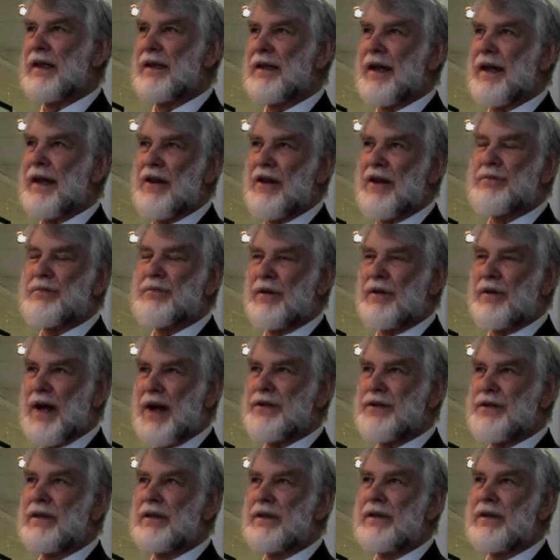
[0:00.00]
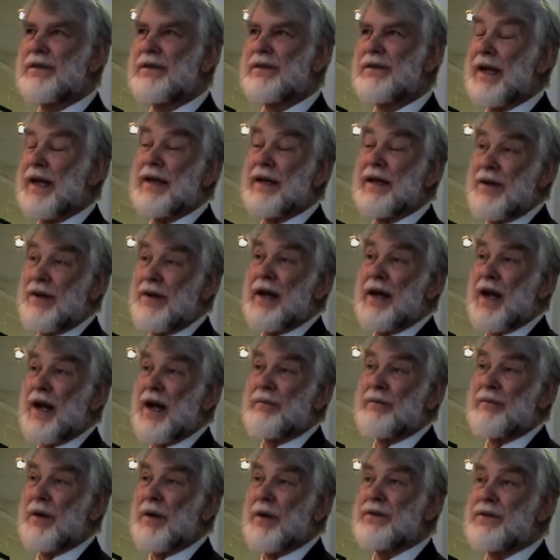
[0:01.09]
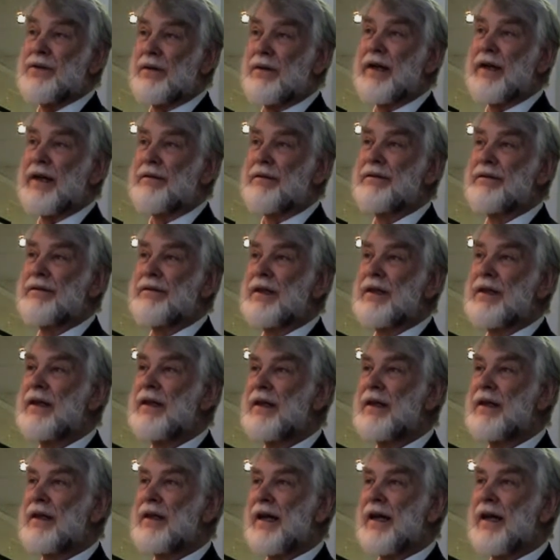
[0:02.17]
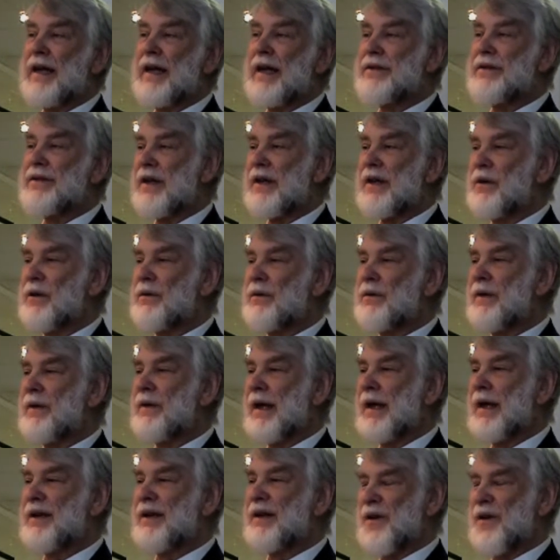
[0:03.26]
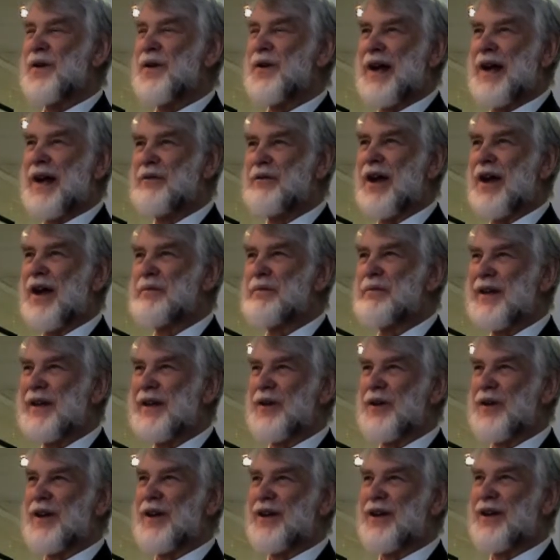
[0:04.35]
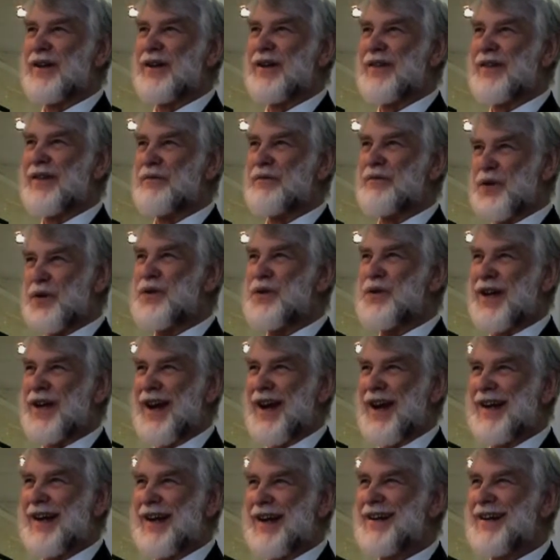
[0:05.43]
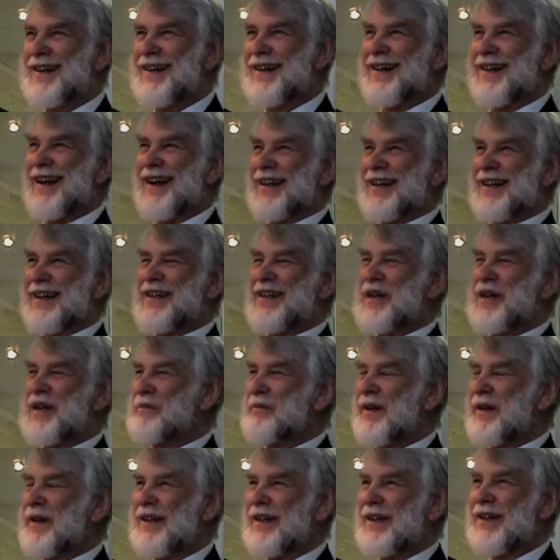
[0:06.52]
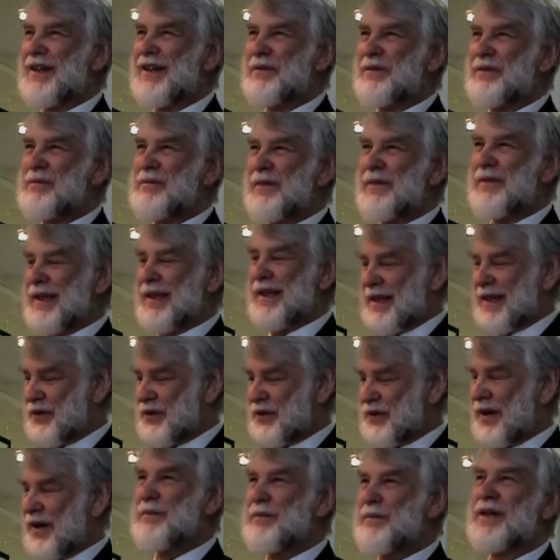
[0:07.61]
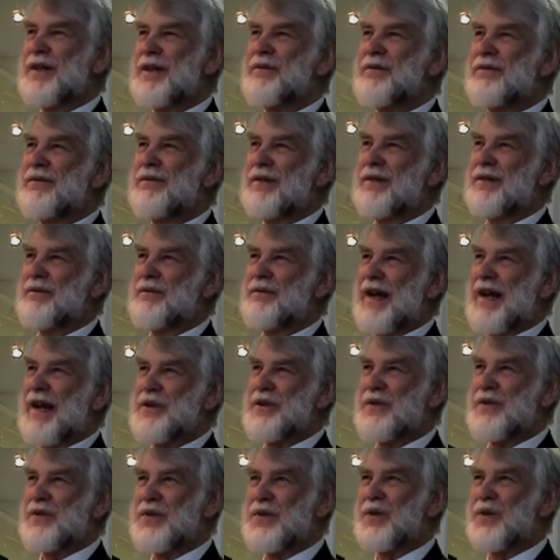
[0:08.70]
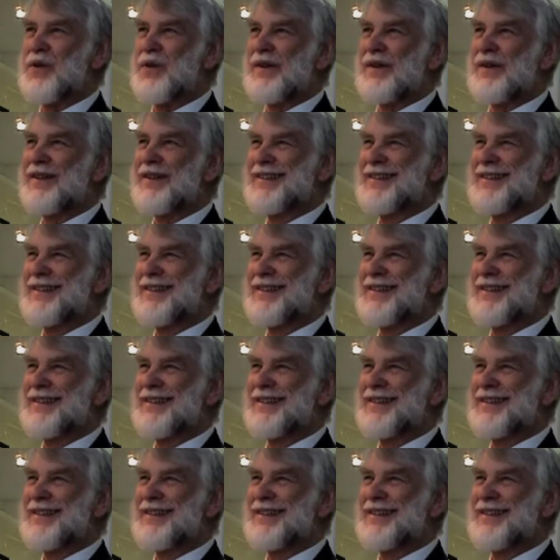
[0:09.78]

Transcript: health professionals and have not gotten much relief. And so, although I'd rather be earlier in the food chain, yeah, I tend to be the treatment of last resort.